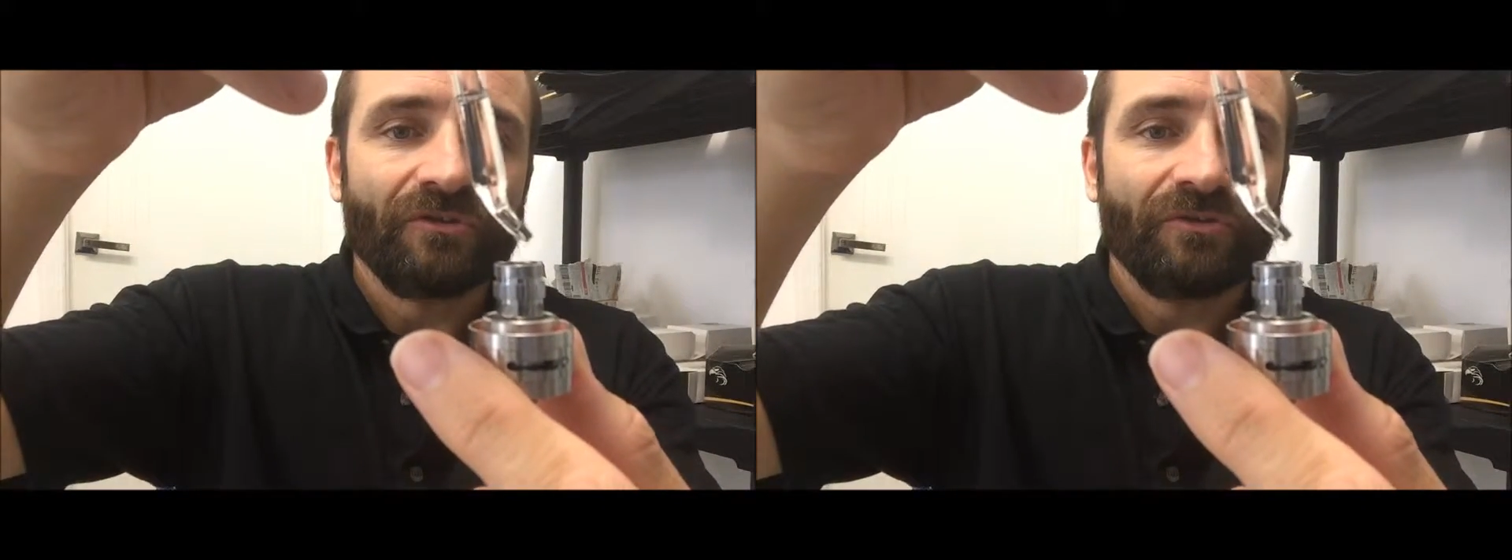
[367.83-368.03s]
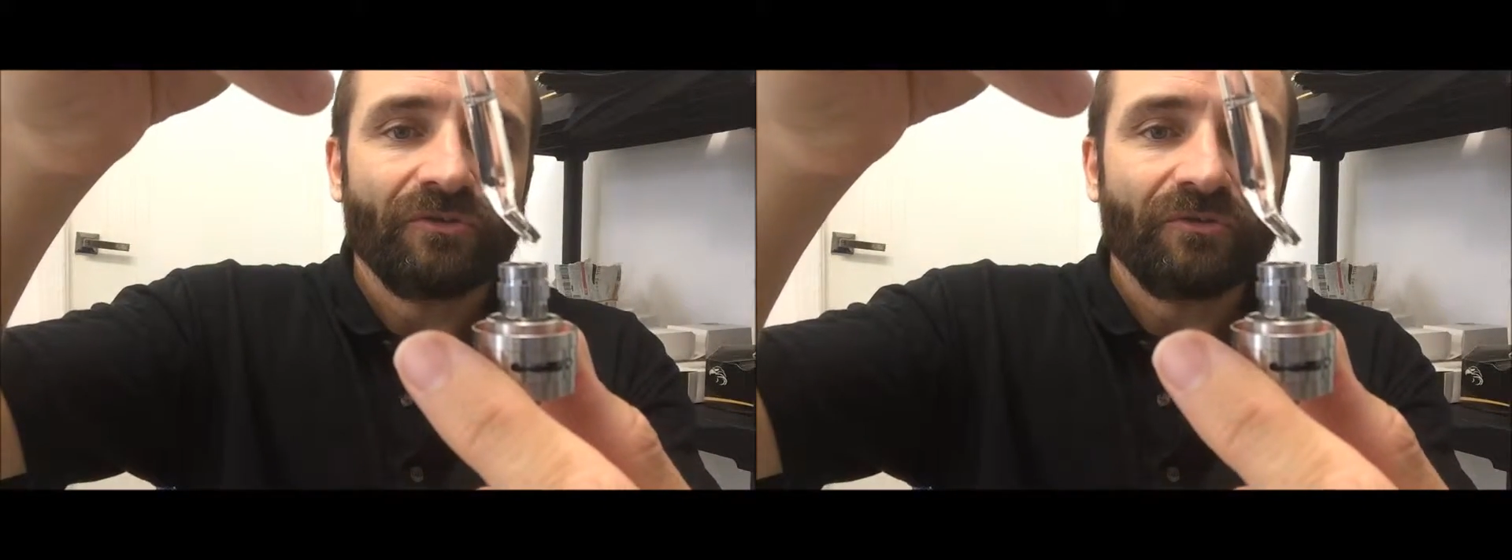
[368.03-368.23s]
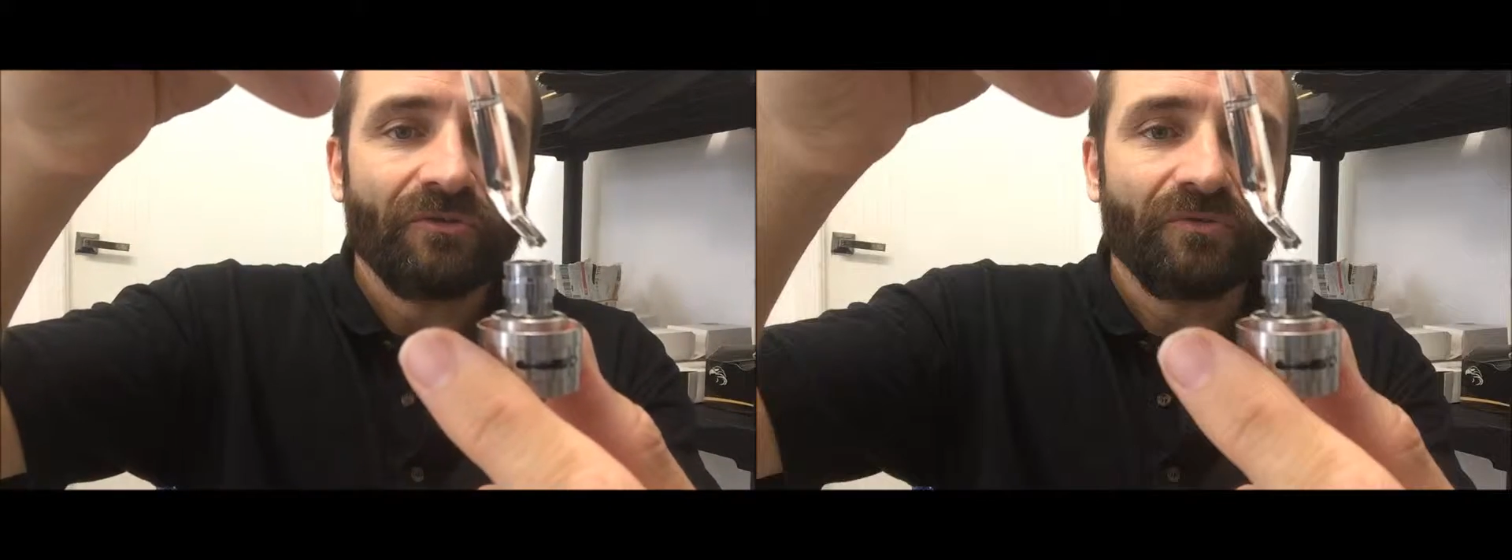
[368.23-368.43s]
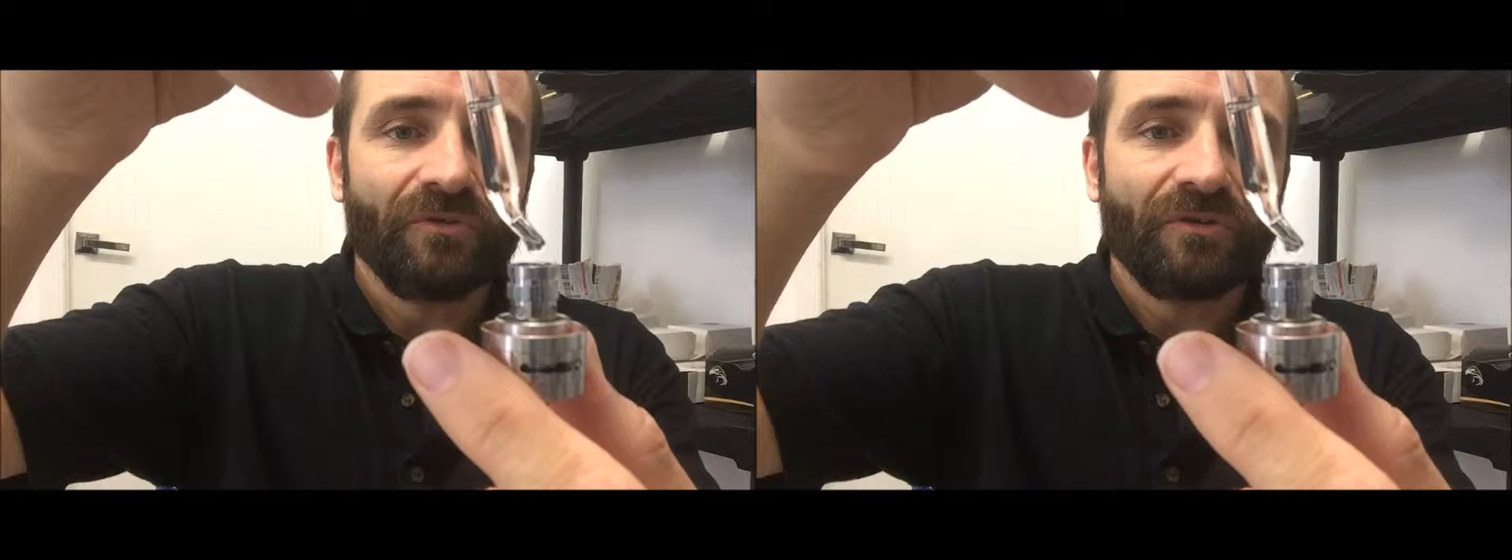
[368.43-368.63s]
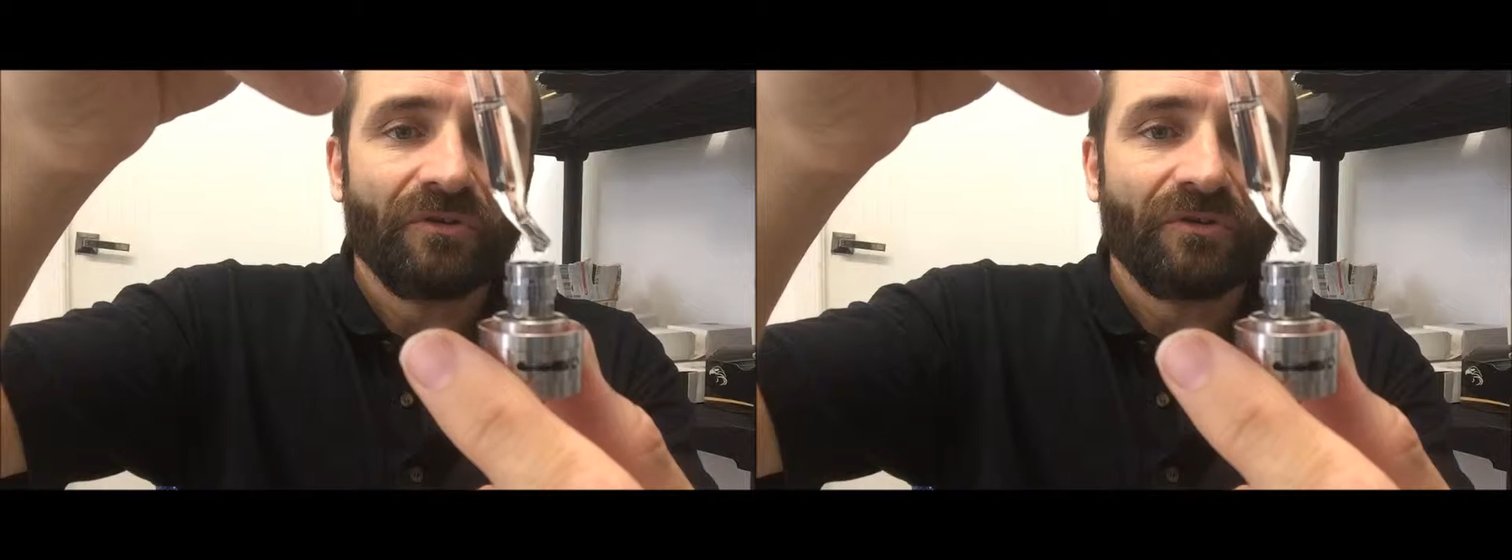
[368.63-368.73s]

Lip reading: 2,